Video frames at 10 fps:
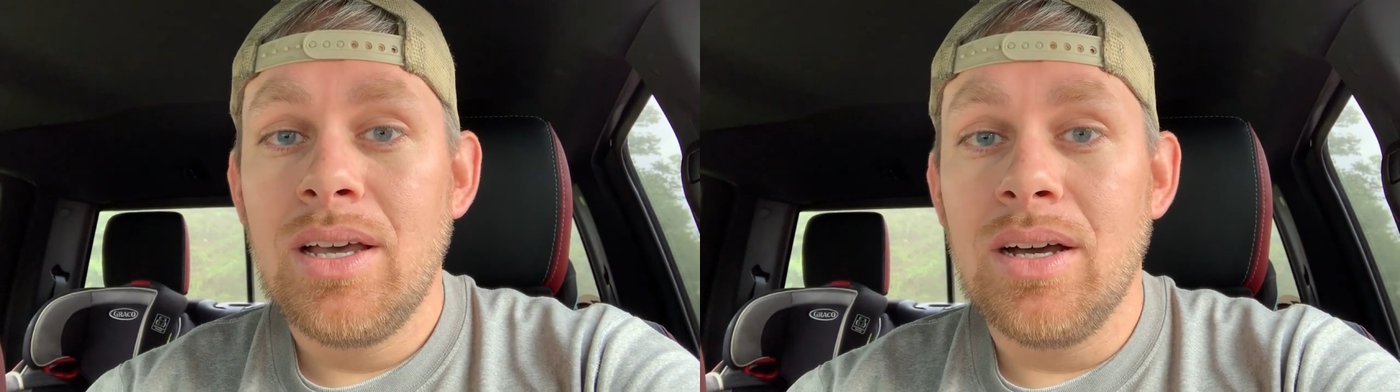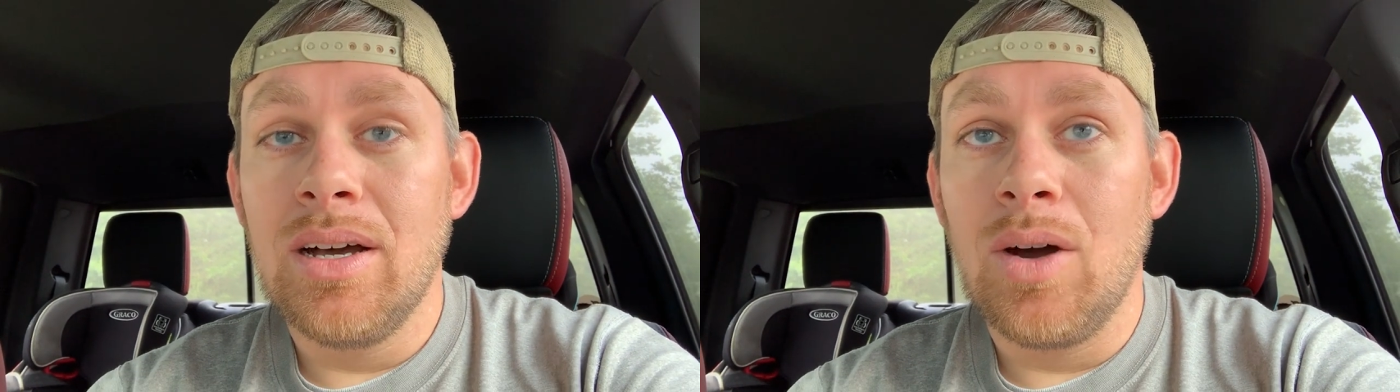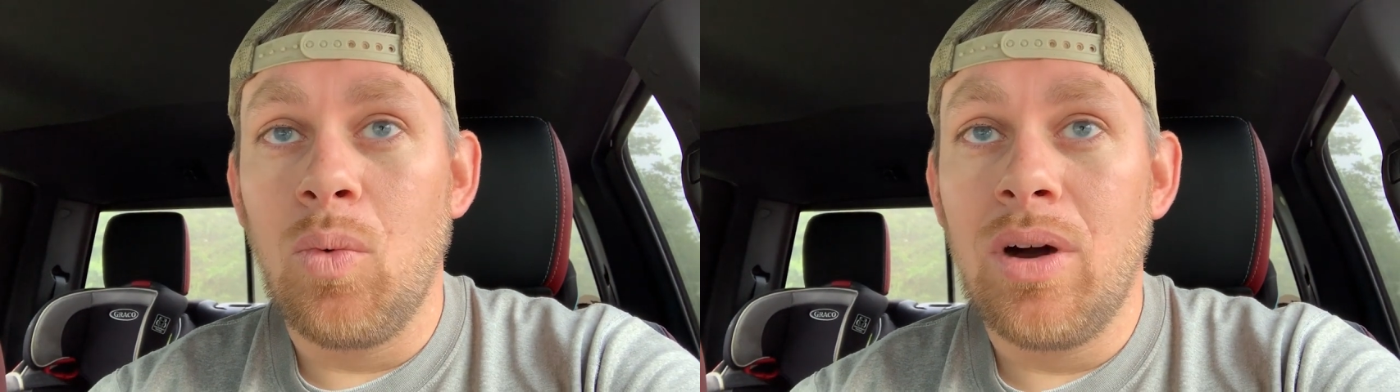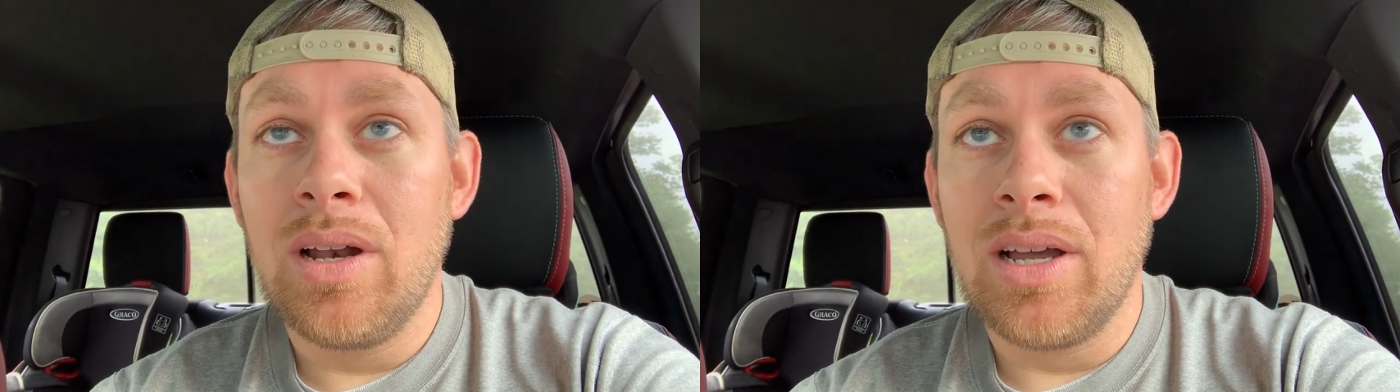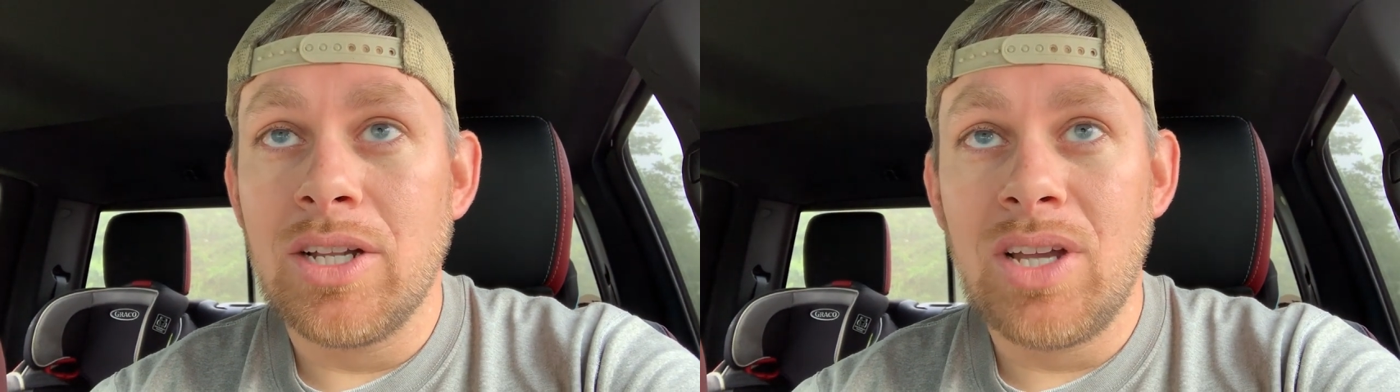Uh,
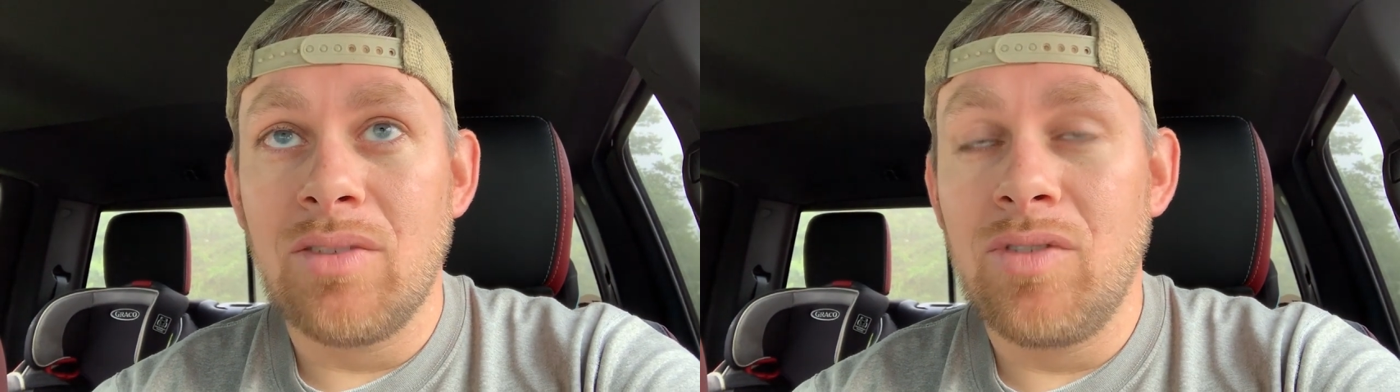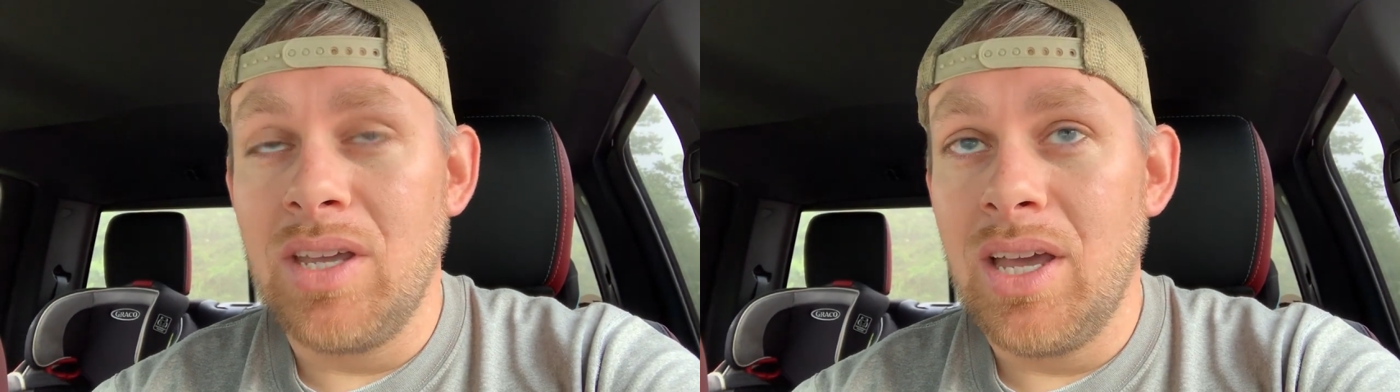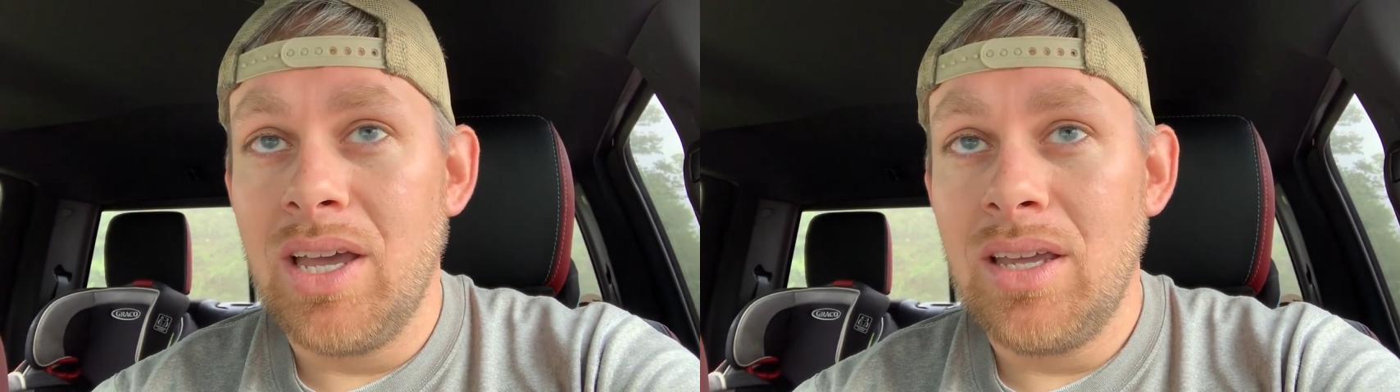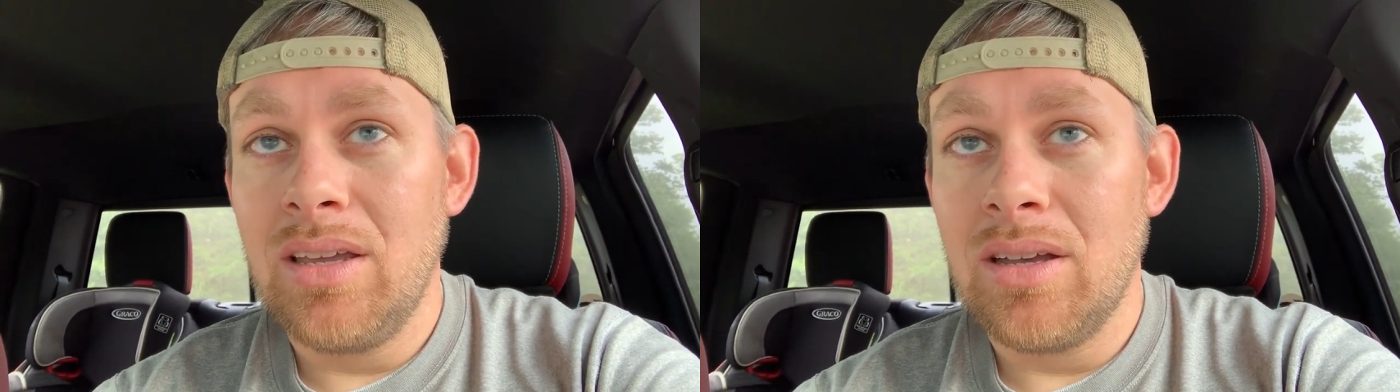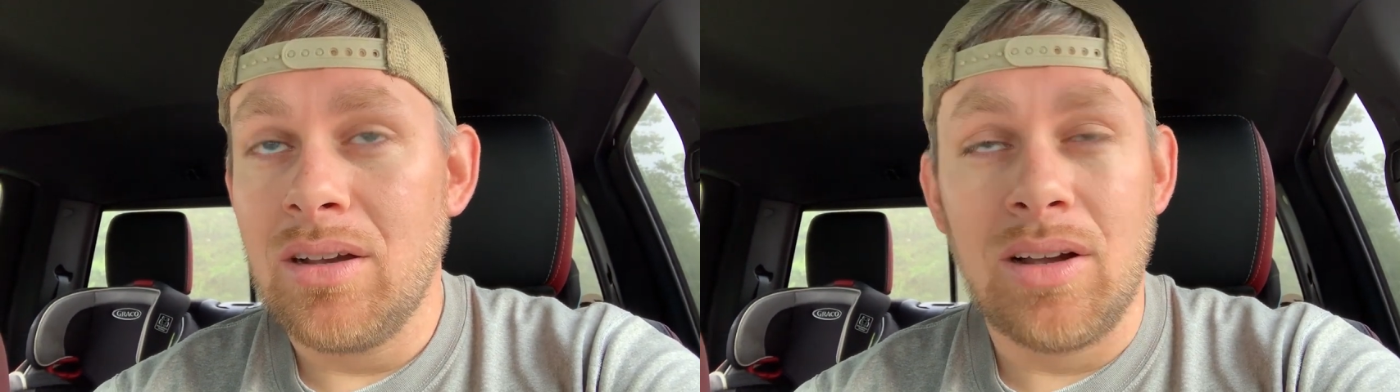one, I check VA
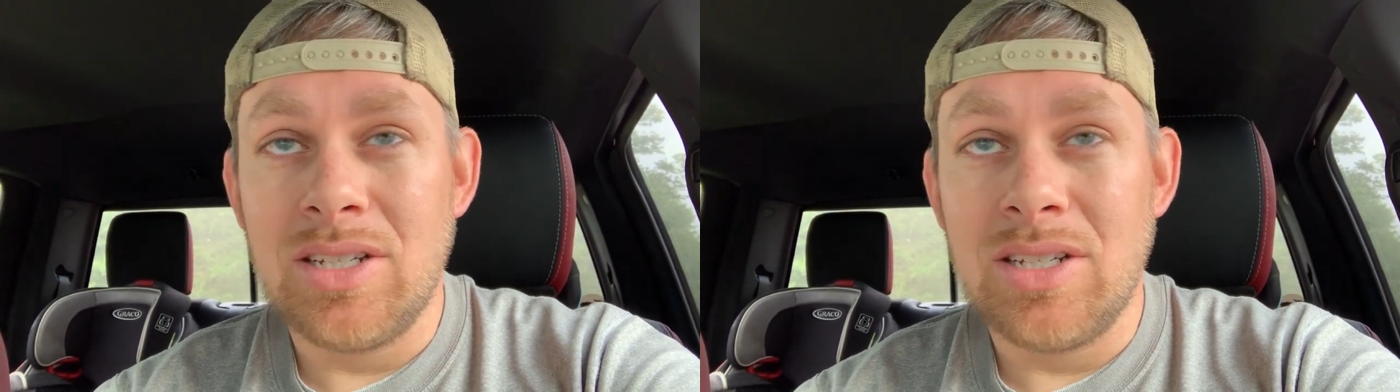or